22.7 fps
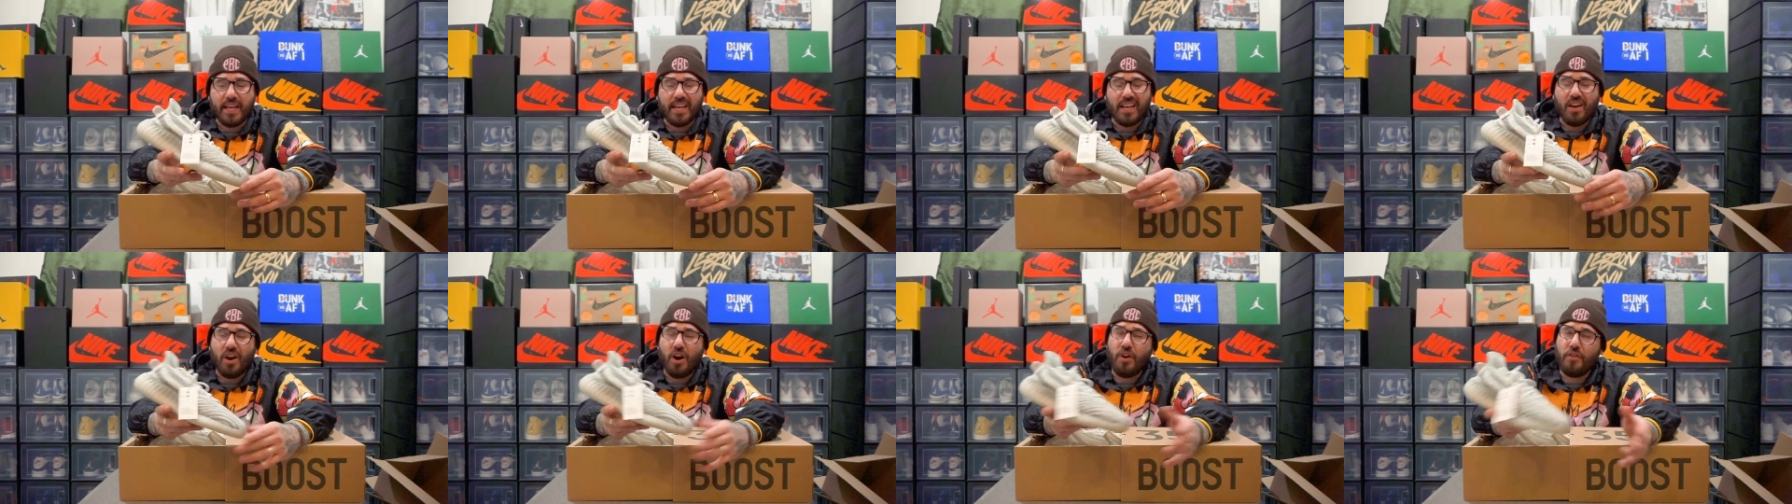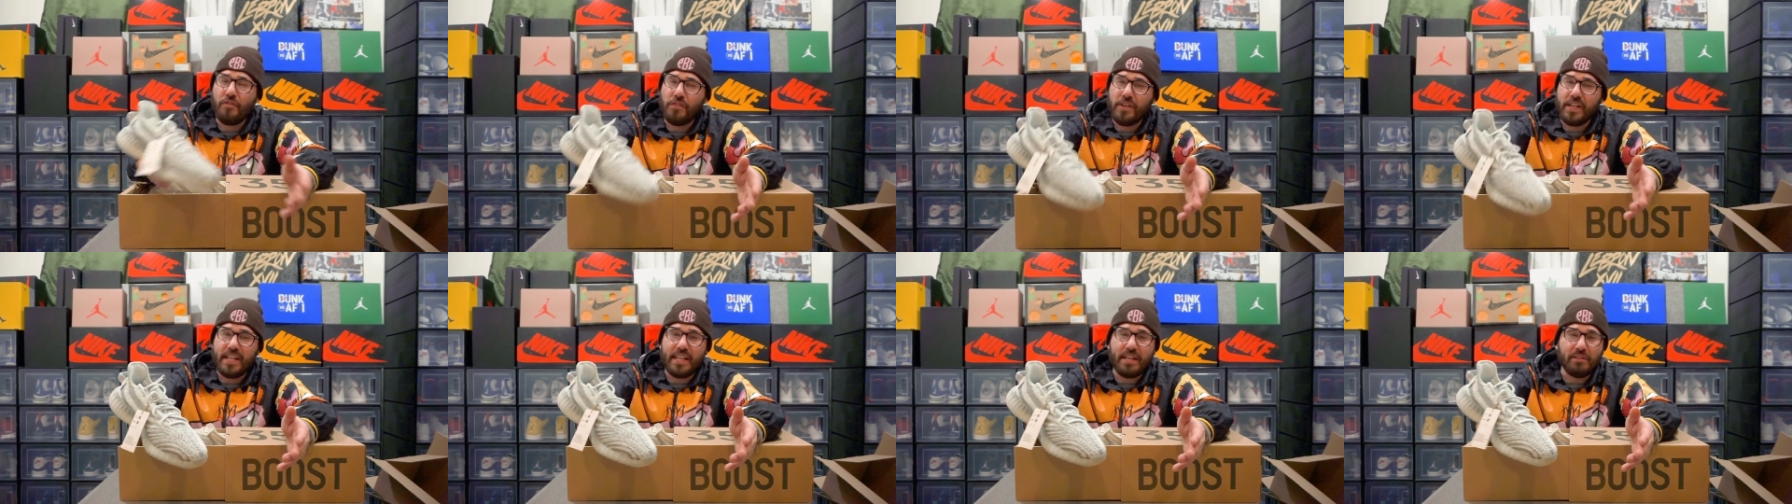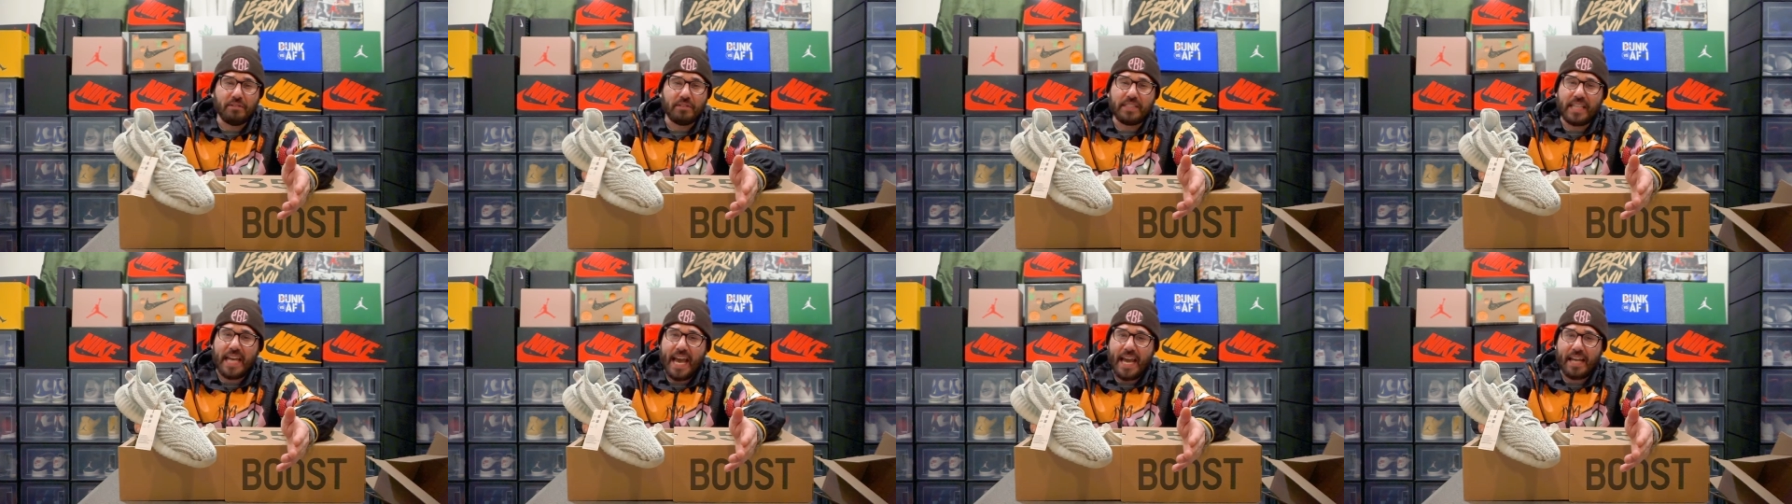Hopefully they don't
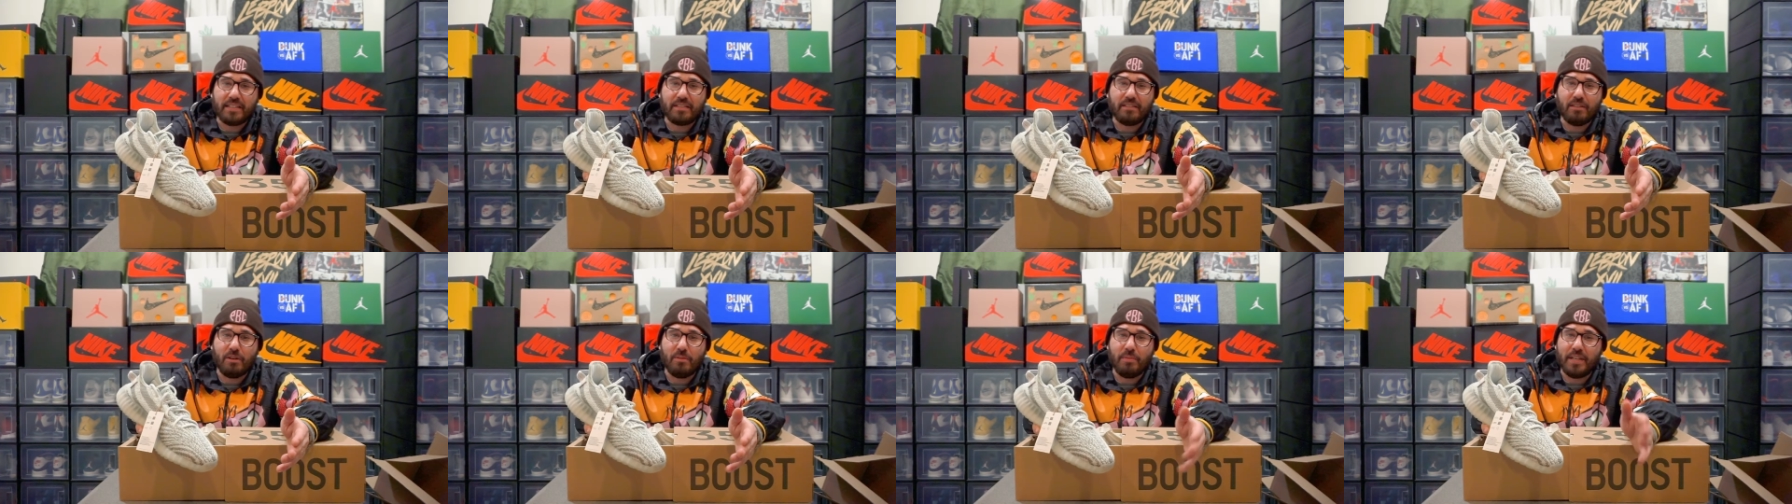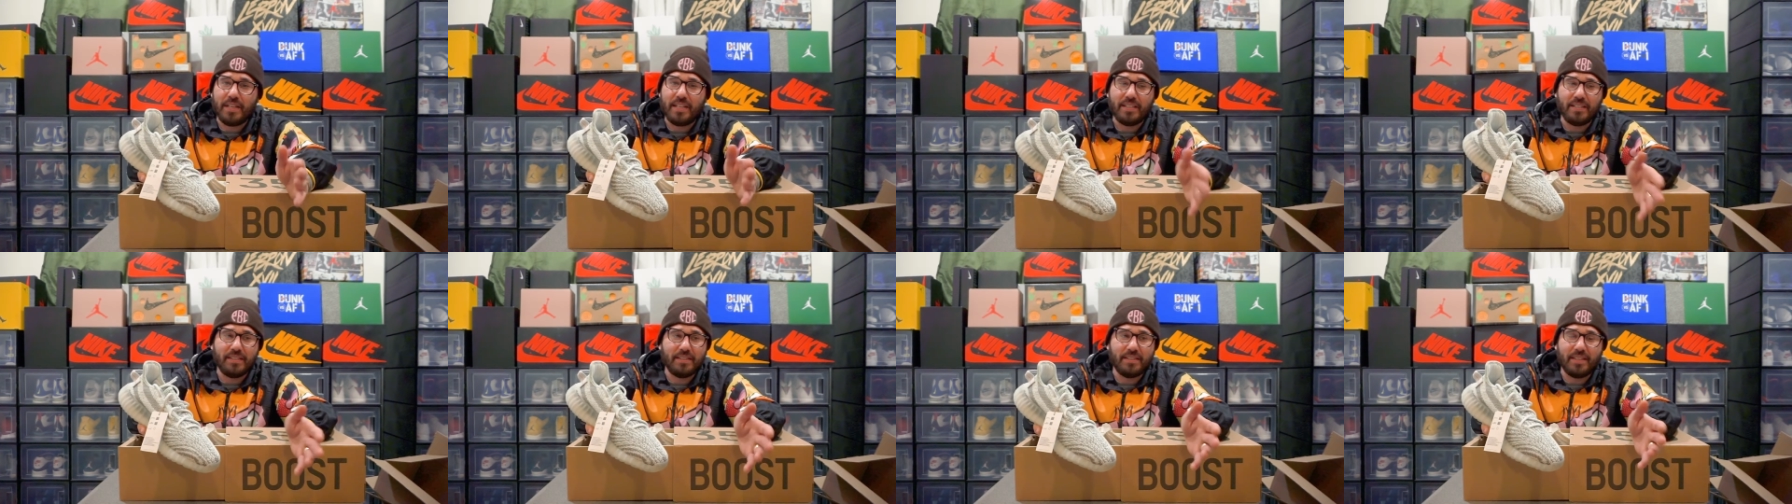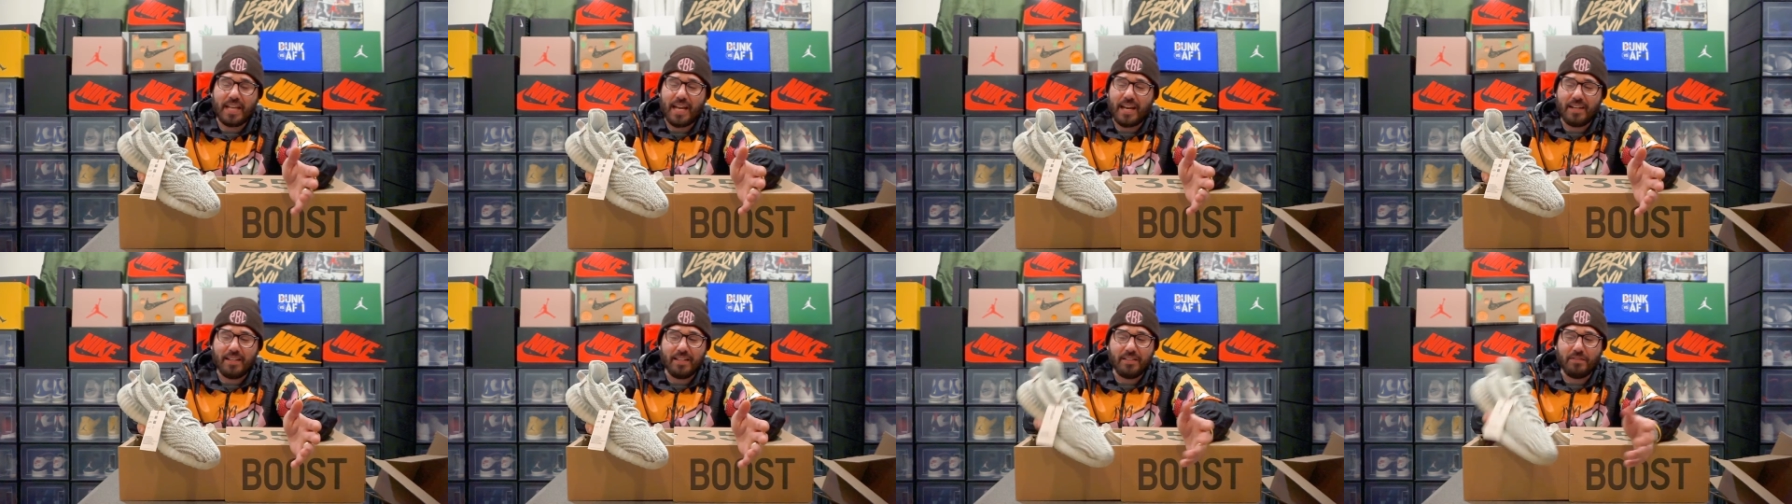tax though, because a
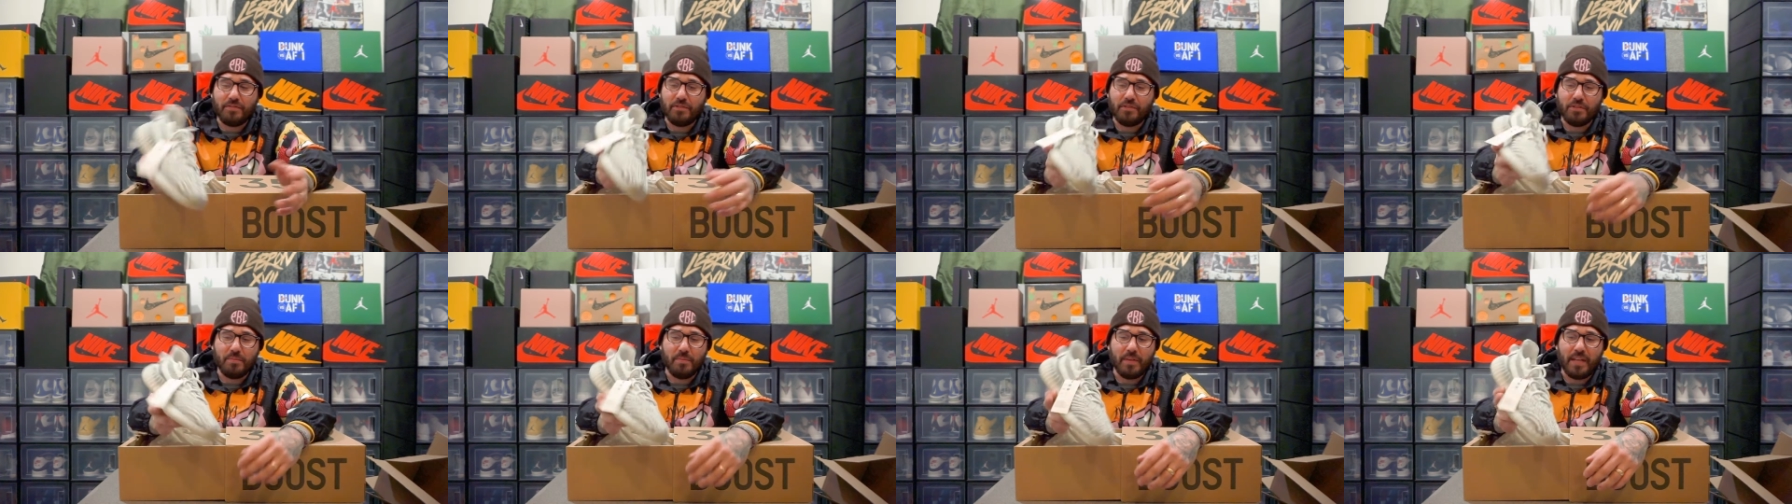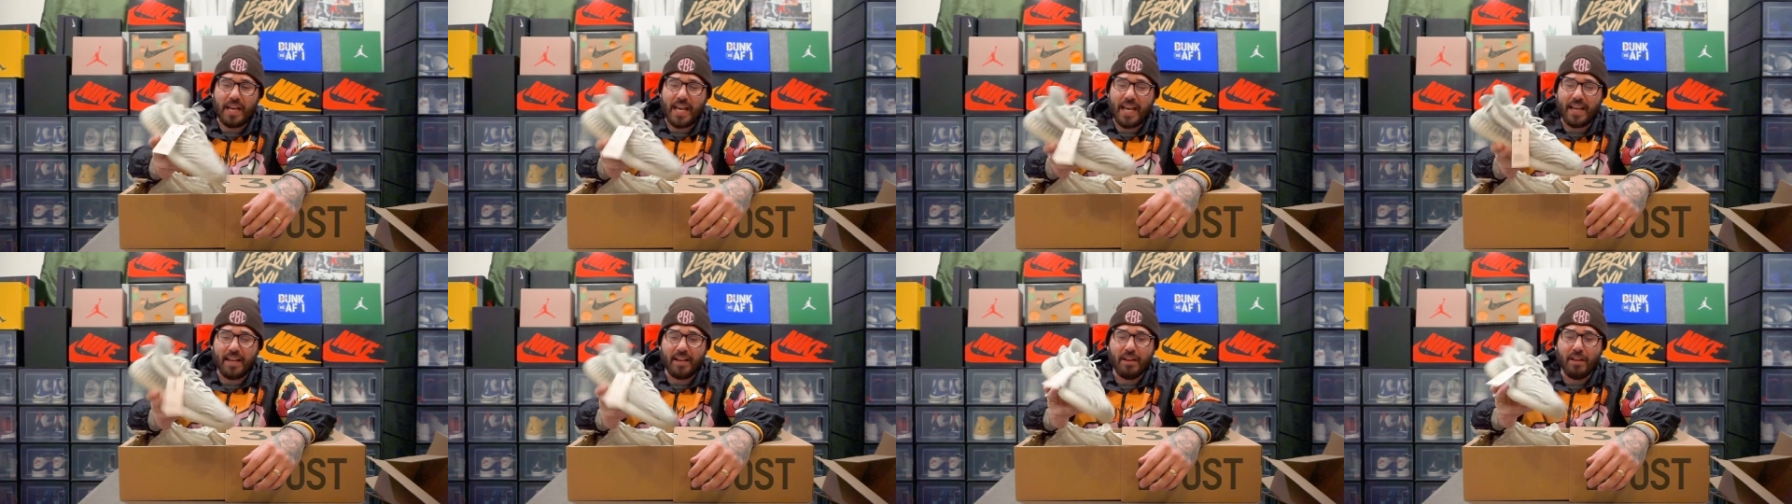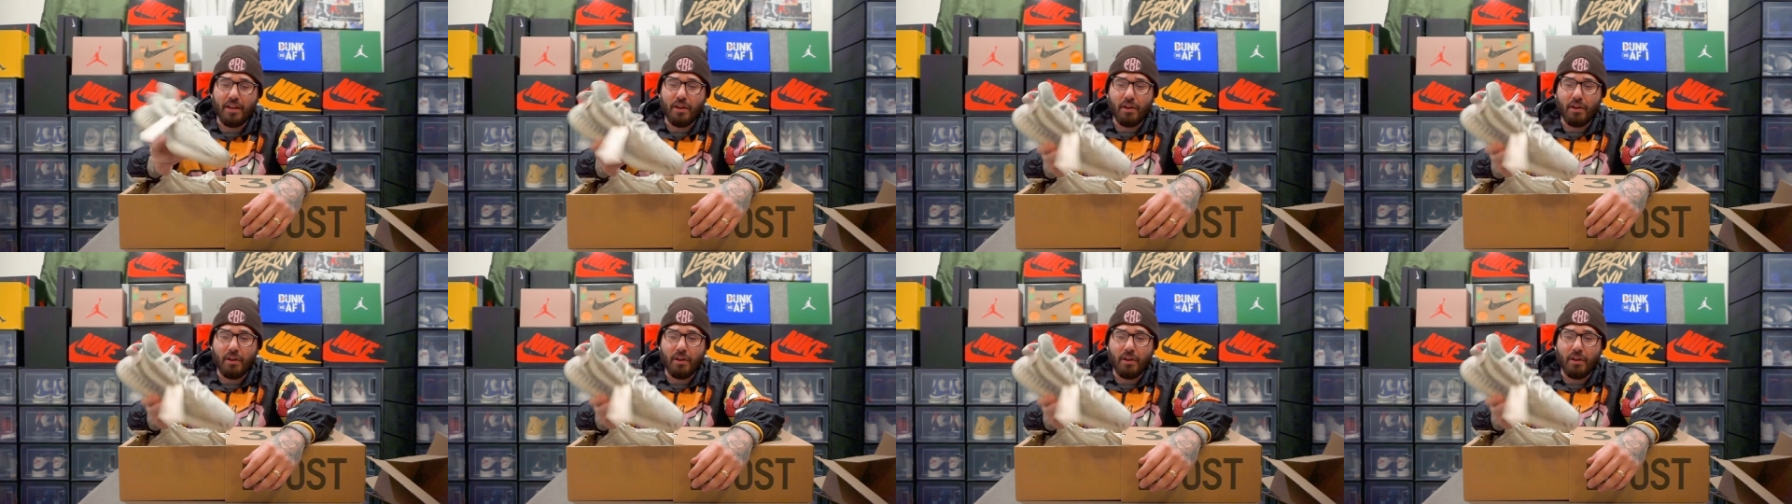lot of these foods be like,